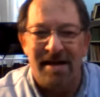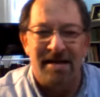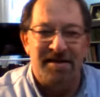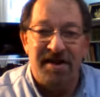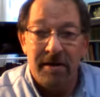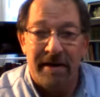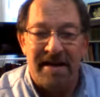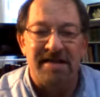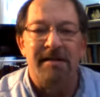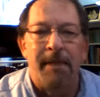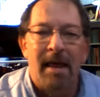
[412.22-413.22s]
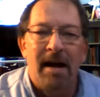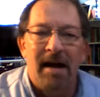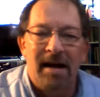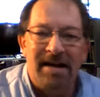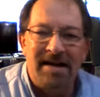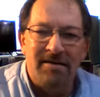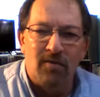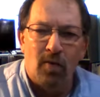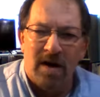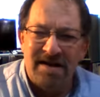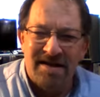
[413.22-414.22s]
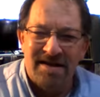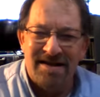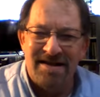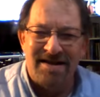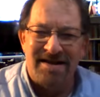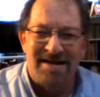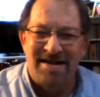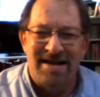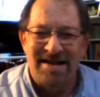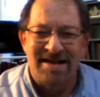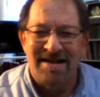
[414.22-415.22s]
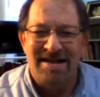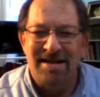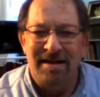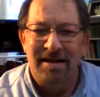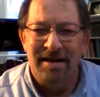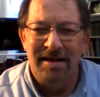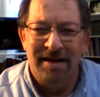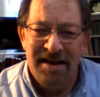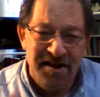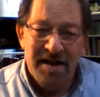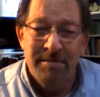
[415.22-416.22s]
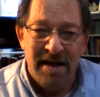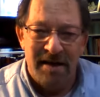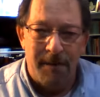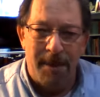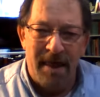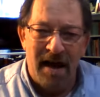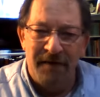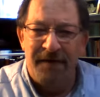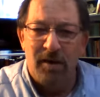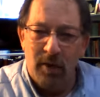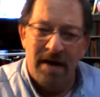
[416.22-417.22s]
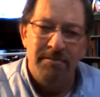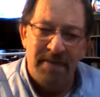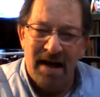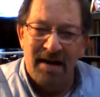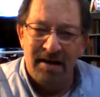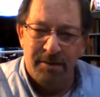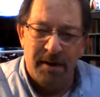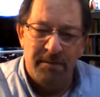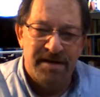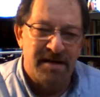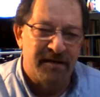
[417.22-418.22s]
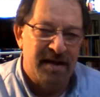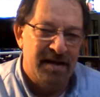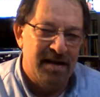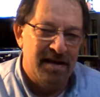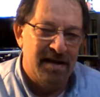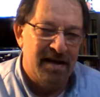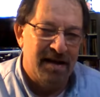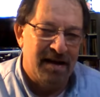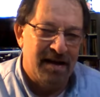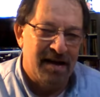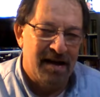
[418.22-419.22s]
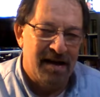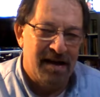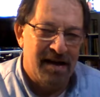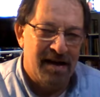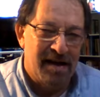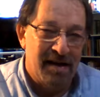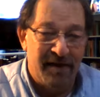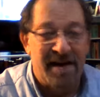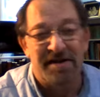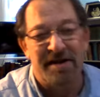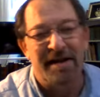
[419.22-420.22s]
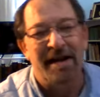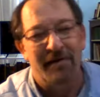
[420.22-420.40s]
generates. Was this legitimate if it went beyond the purpose of the convention? And